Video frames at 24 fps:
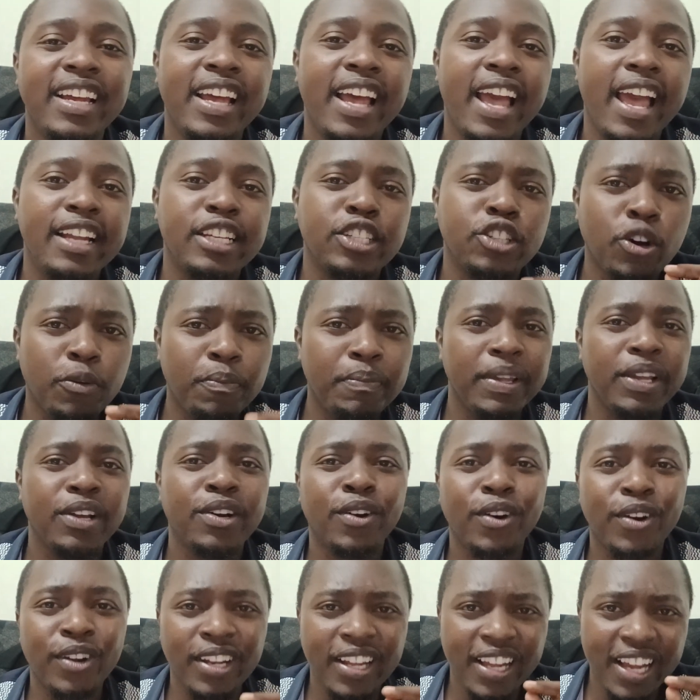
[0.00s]
a topic
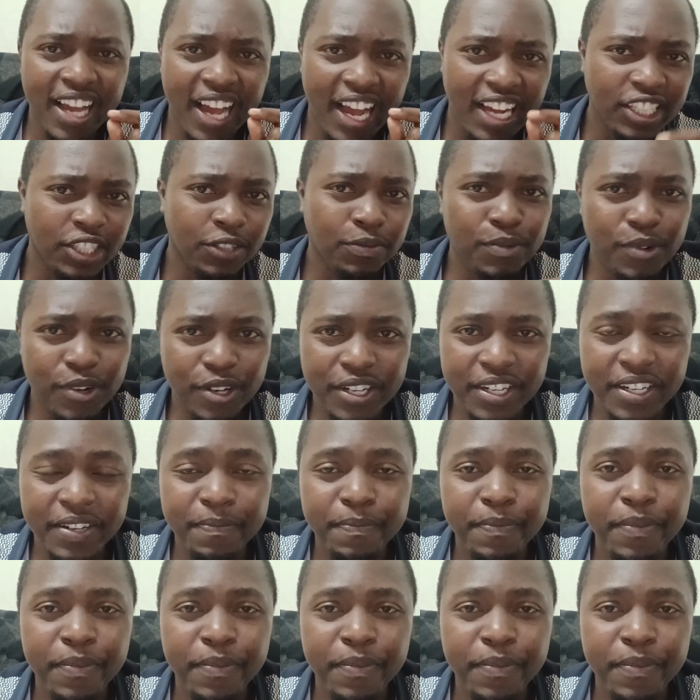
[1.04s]
called Cashbook,